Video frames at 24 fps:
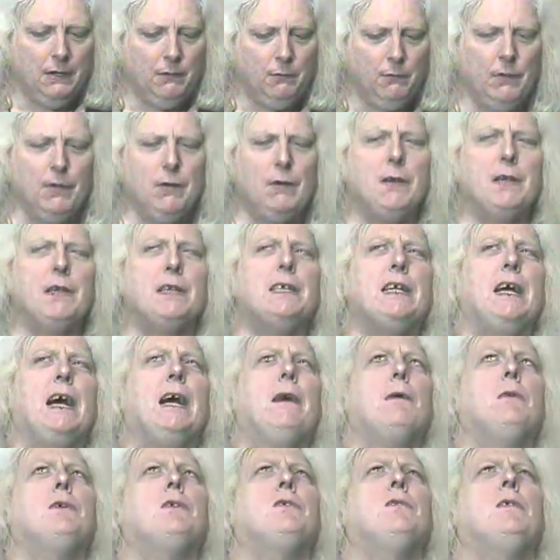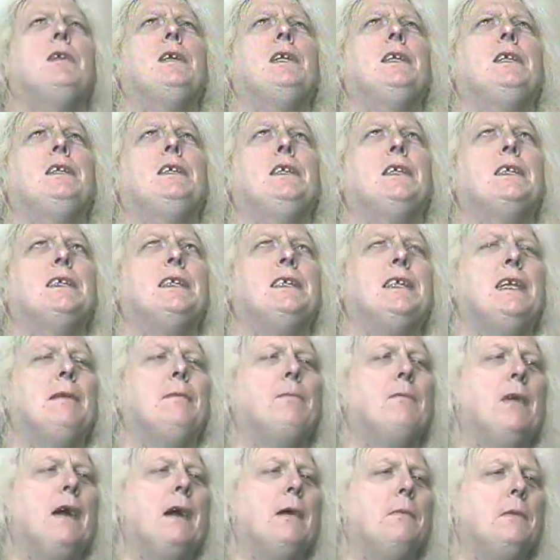Whereas I was running into the same
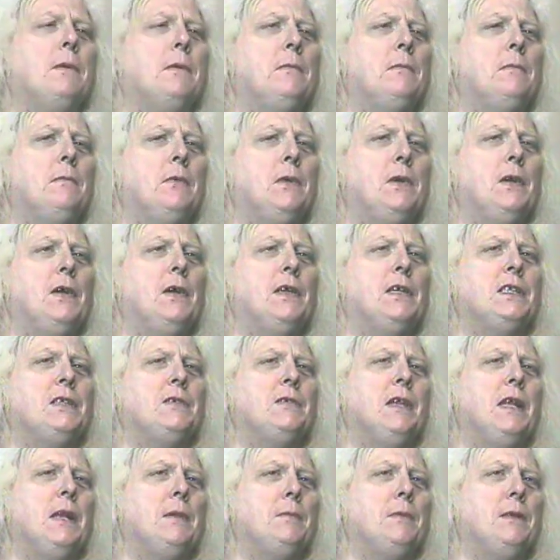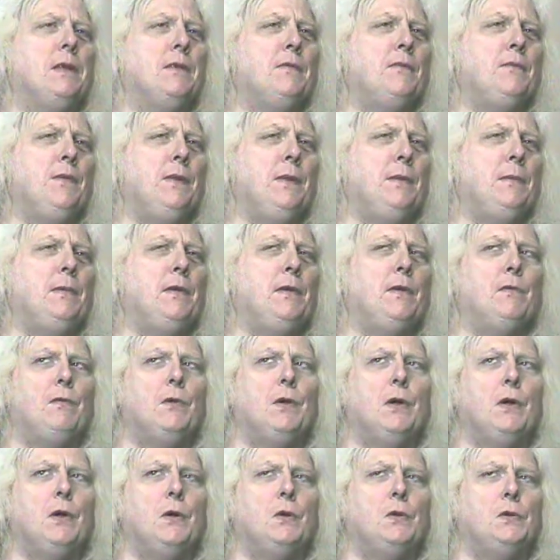problem, whereas when I'm in a female
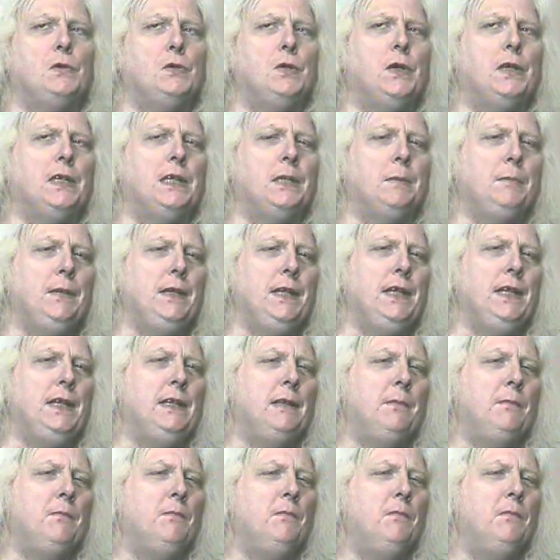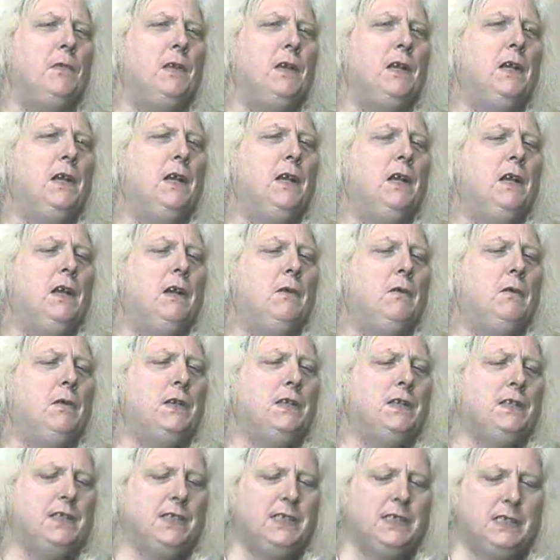role trying to be the what
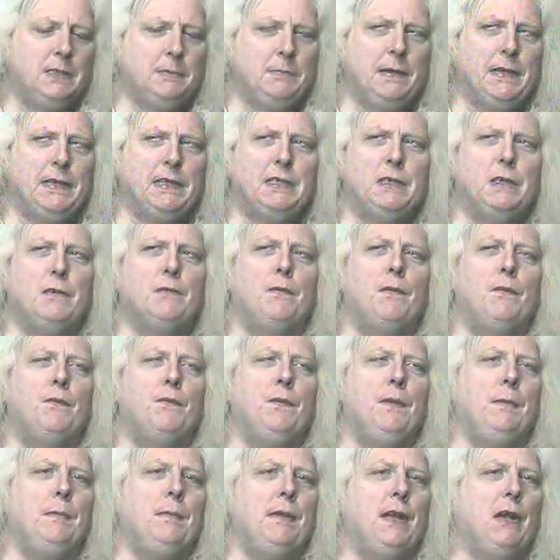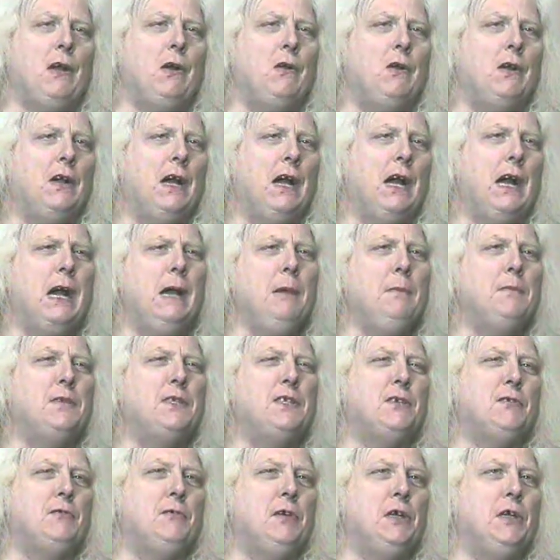is expected of a female, I'm
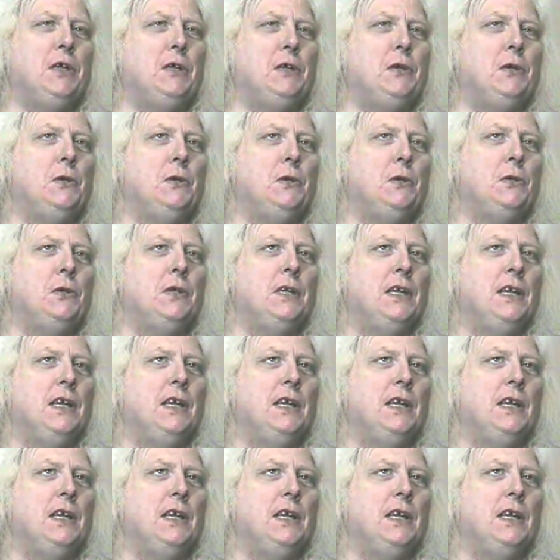screwed.